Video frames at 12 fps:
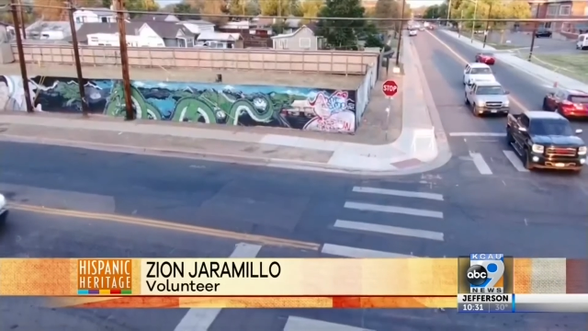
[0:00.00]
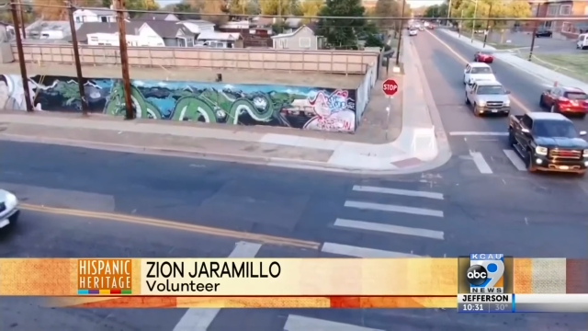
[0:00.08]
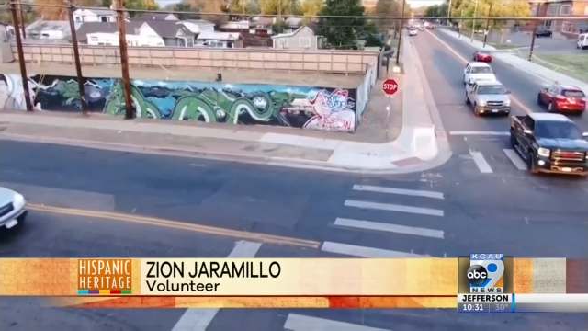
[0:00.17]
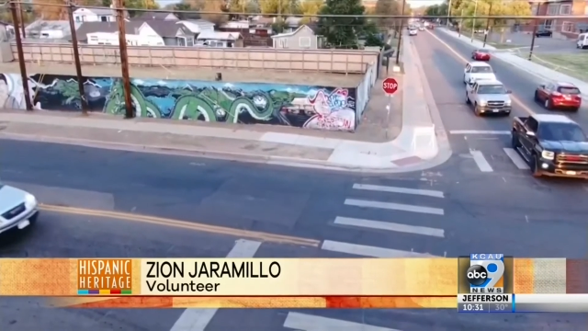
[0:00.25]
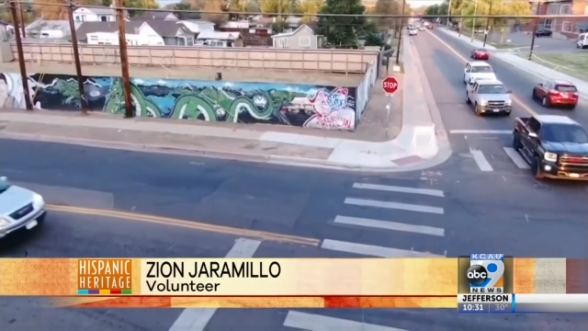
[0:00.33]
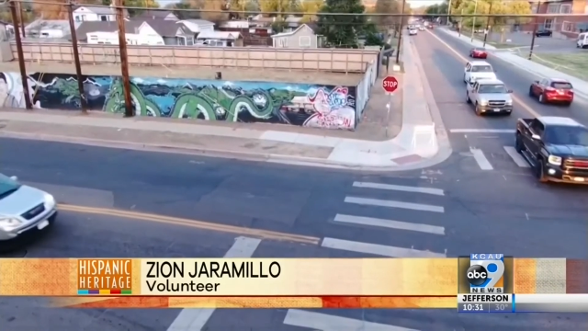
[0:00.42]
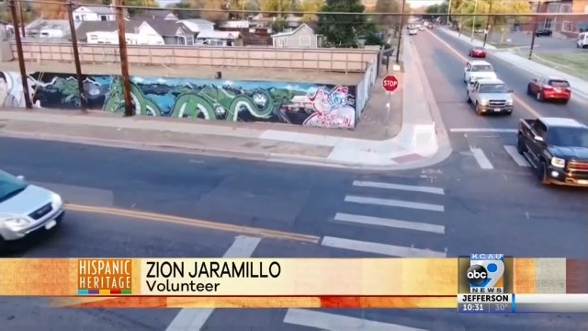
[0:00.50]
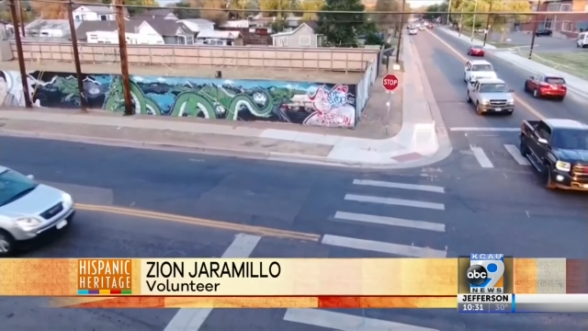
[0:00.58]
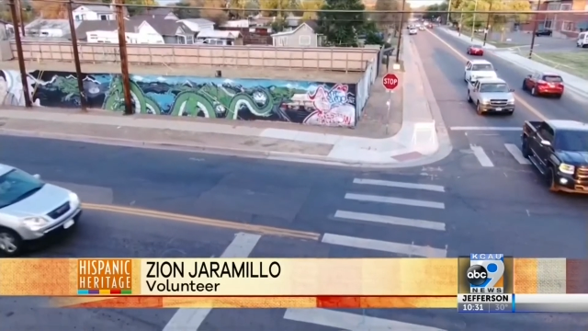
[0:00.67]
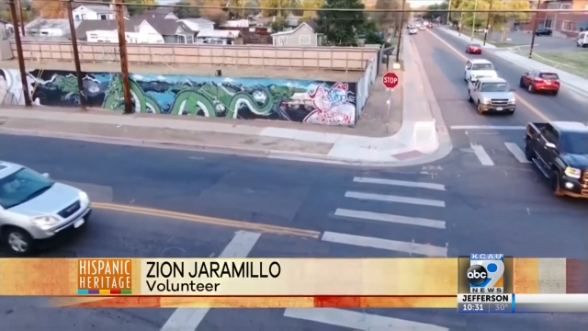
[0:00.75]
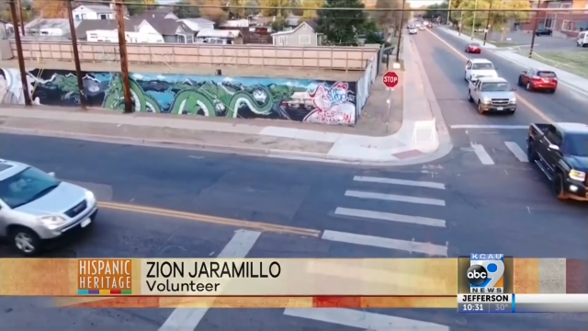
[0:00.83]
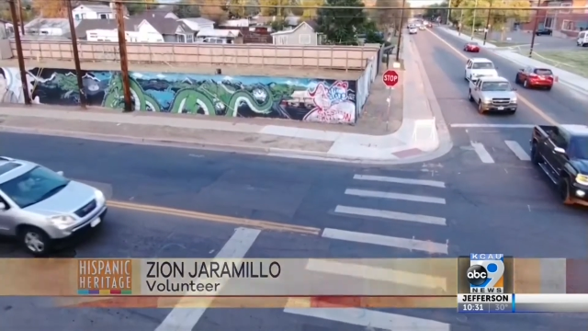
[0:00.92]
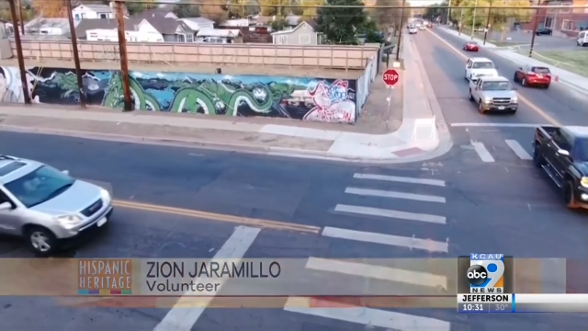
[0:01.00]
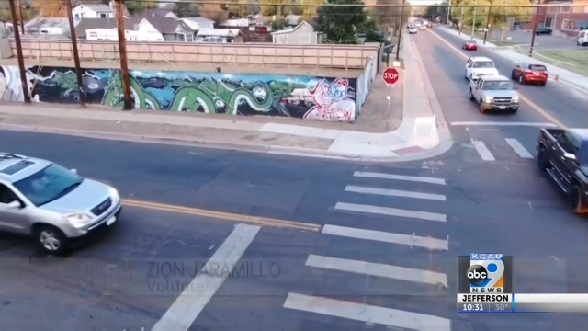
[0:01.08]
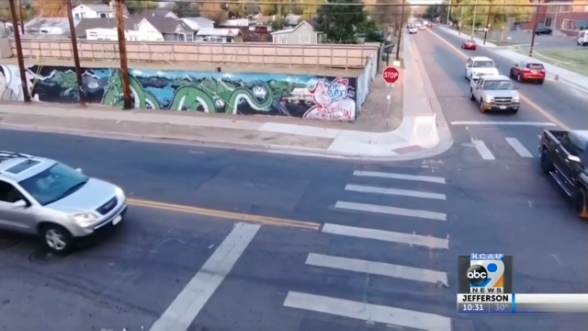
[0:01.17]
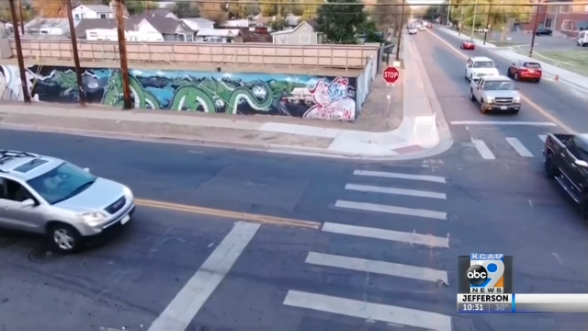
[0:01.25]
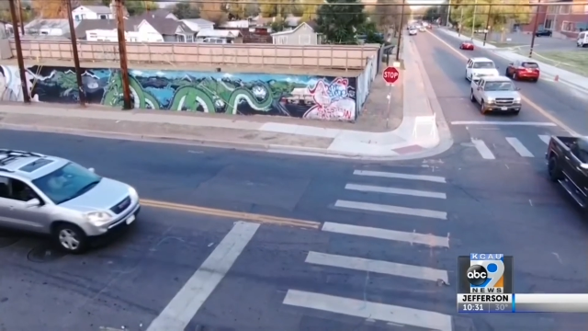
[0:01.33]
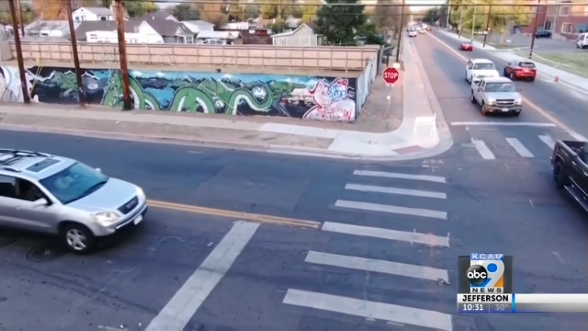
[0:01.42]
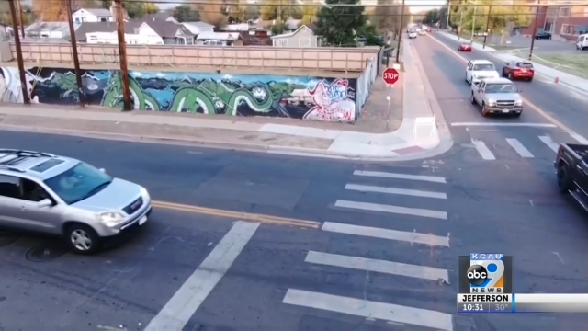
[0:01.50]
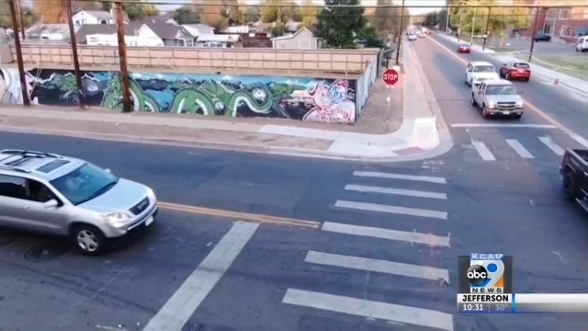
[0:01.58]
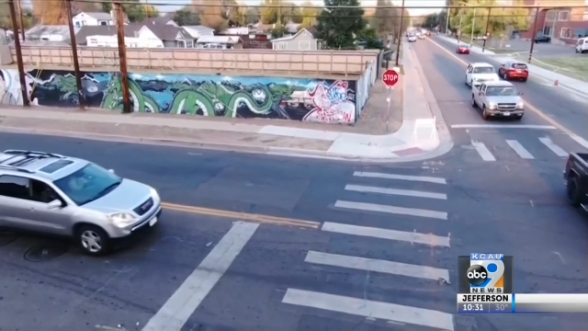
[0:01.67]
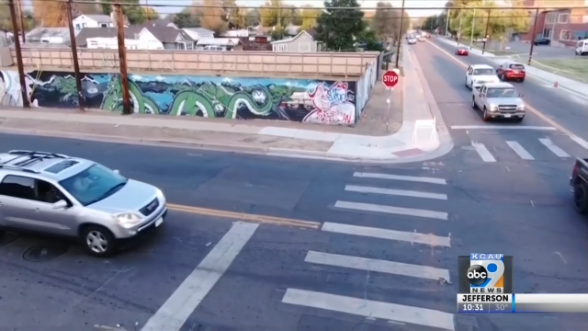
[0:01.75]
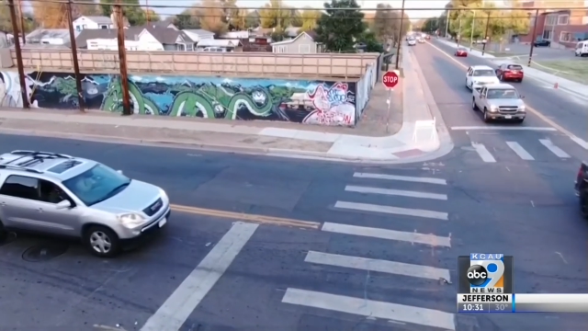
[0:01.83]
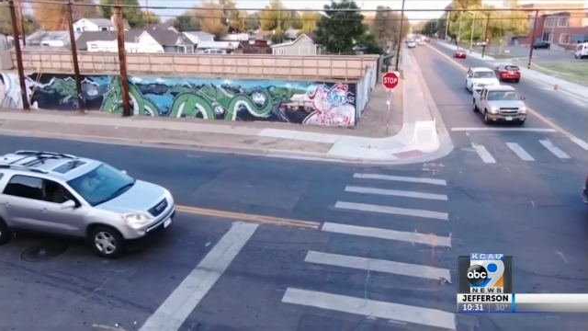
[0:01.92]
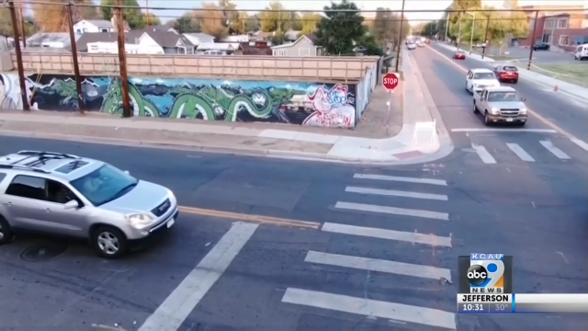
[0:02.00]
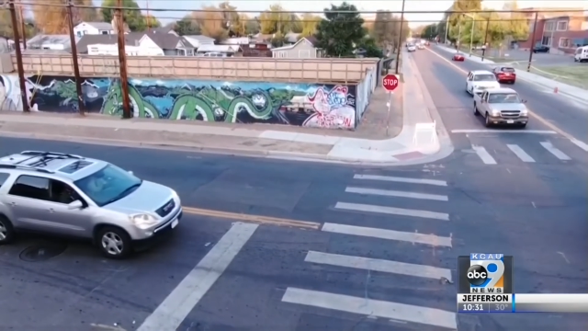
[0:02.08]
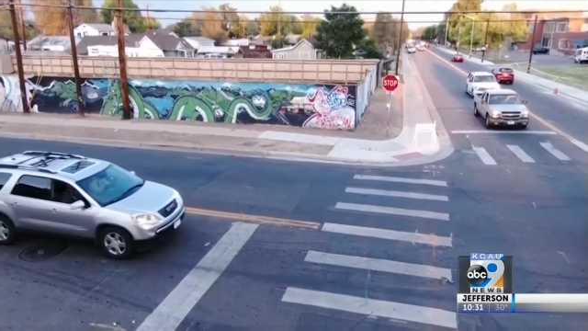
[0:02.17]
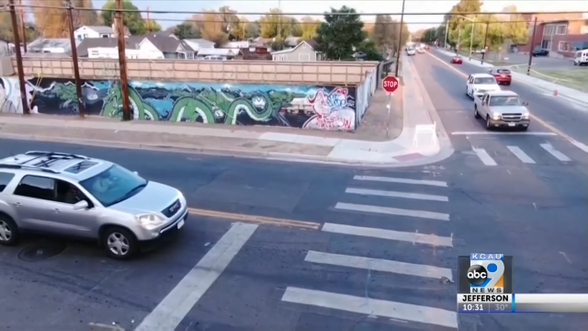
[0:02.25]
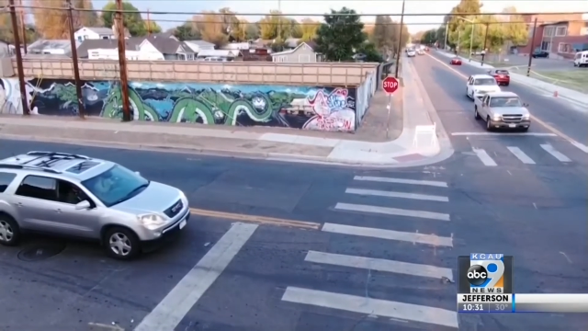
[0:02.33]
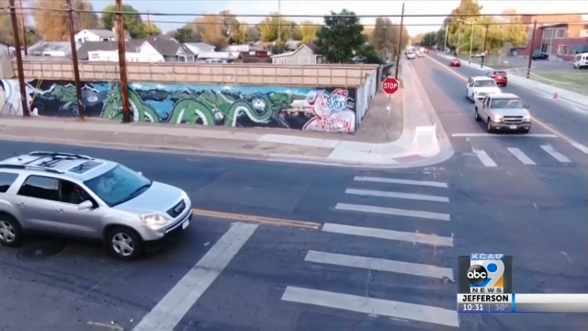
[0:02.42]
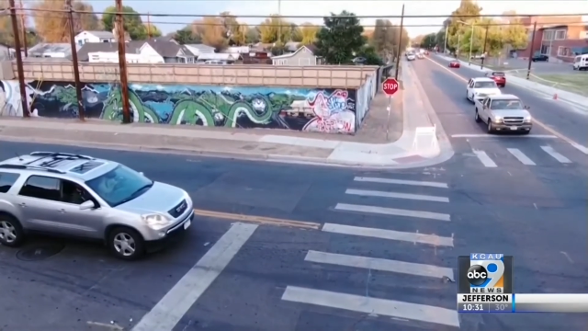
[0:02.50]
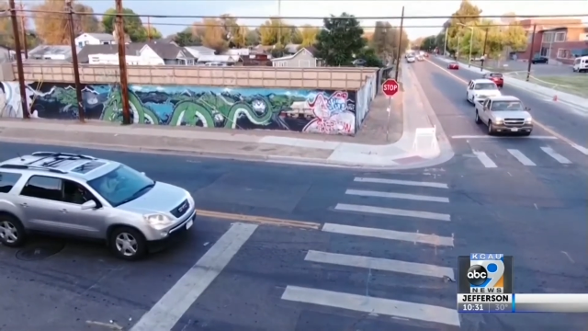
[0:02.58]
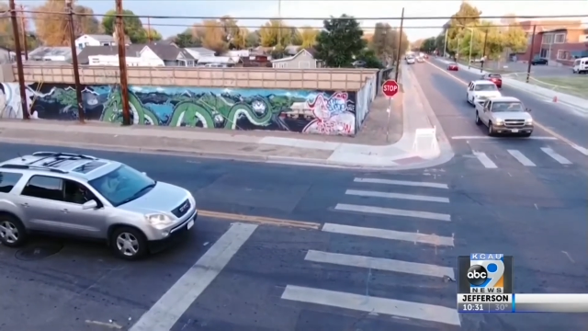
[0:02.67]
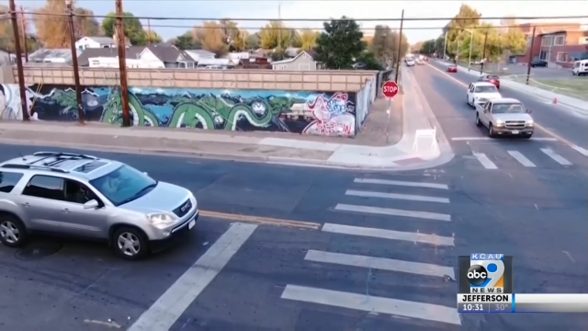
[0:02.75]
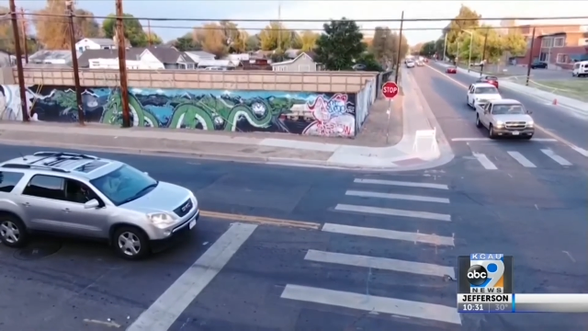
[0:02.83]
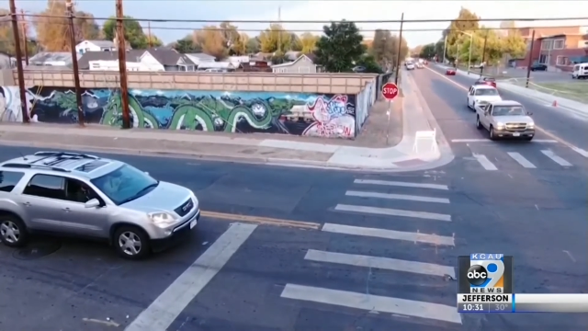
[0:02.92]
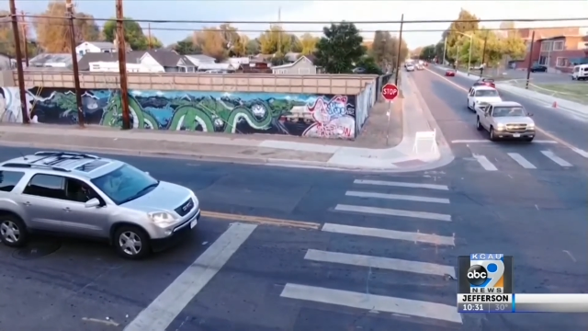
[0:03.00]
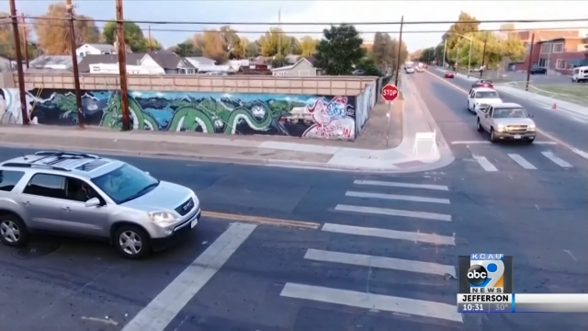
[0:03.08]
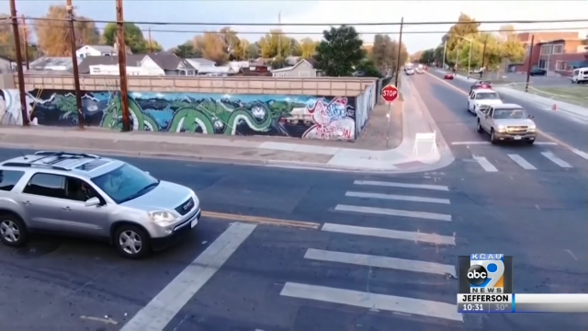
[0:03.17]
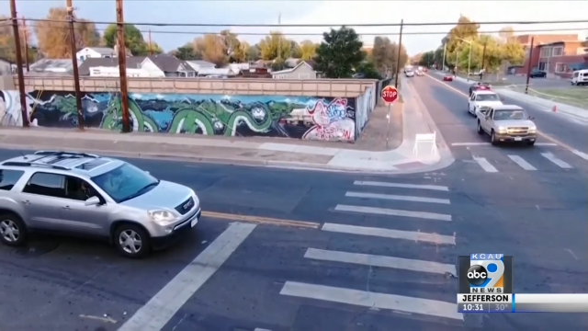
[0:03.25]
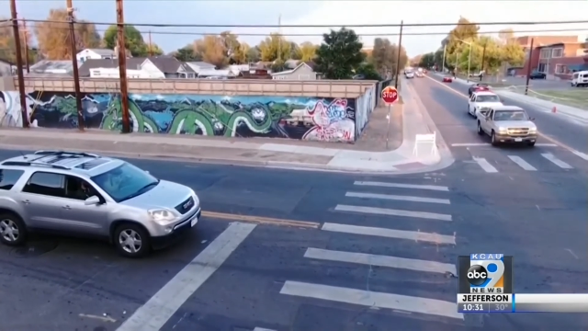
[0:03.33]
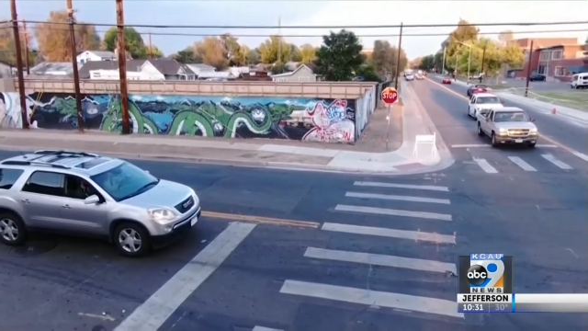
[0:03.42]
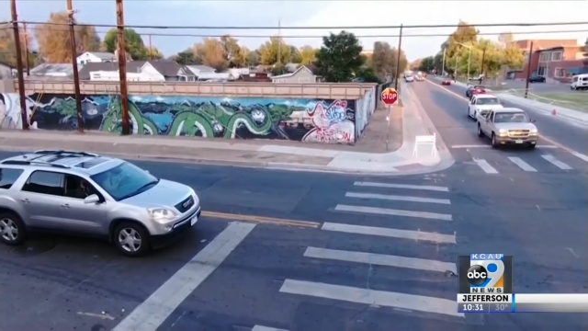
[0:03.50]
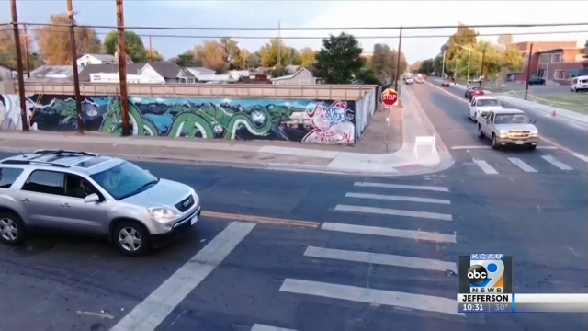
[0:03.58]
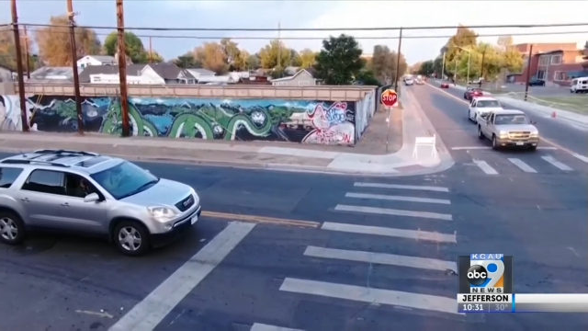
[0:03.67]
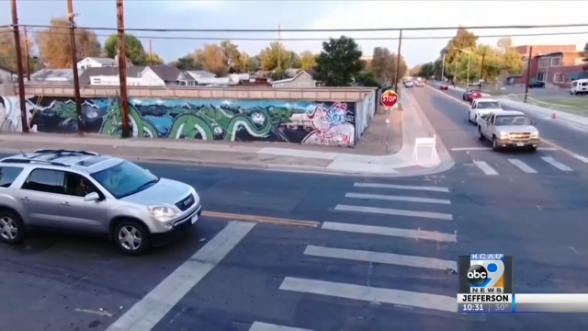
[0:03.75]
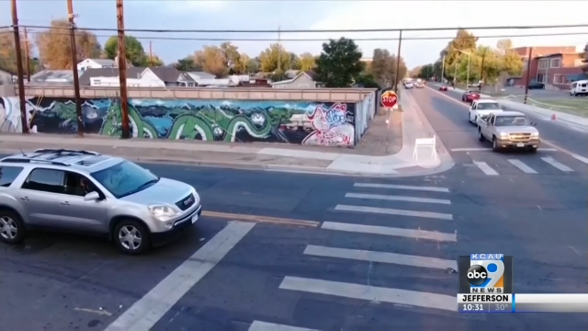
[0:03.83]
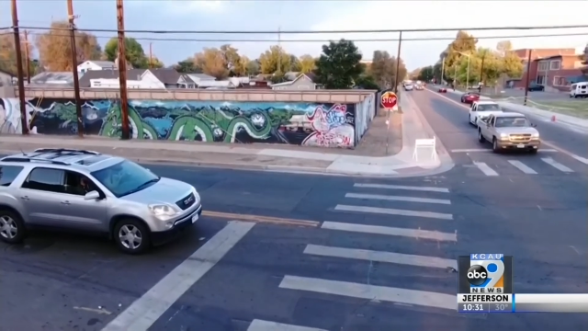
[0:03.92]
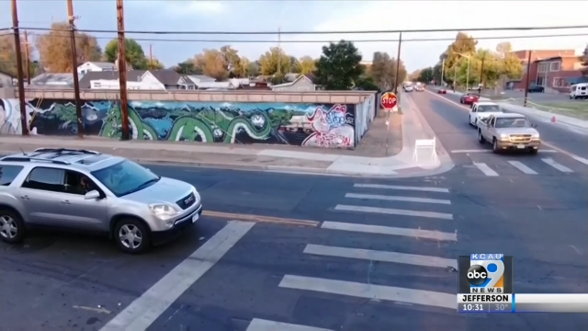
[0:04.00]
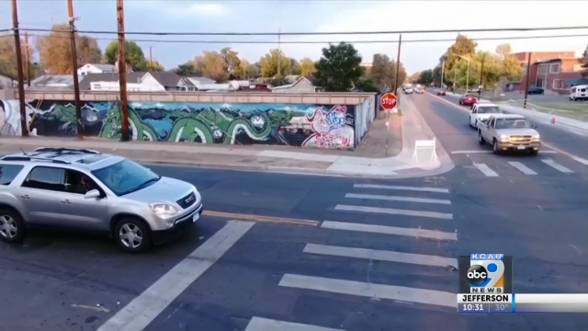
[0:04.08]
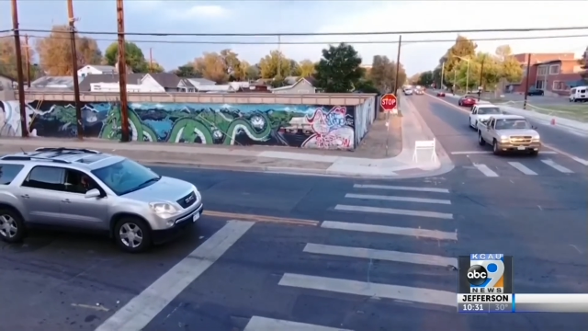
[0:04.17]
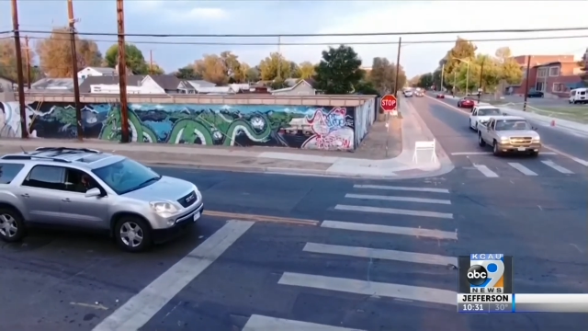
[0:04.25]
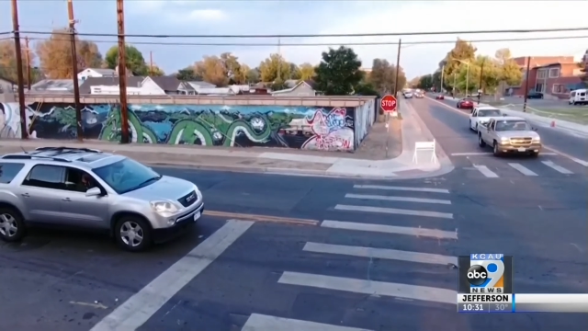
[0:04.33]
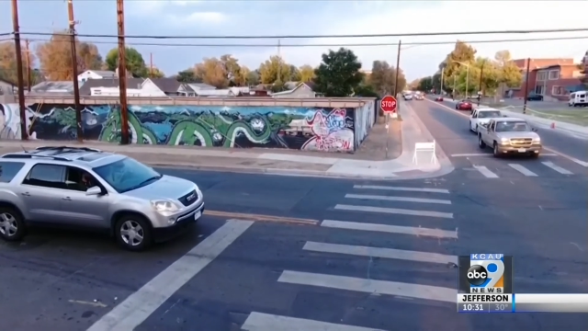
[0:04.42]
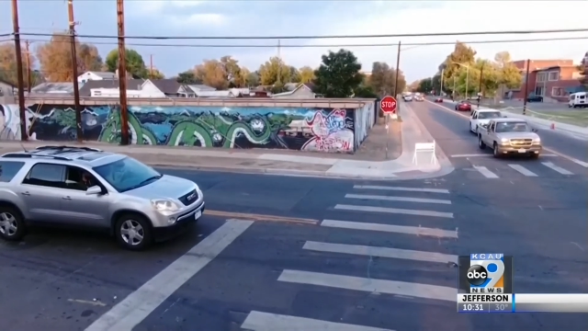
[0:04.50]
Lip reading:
Nobody's mouth can be seen.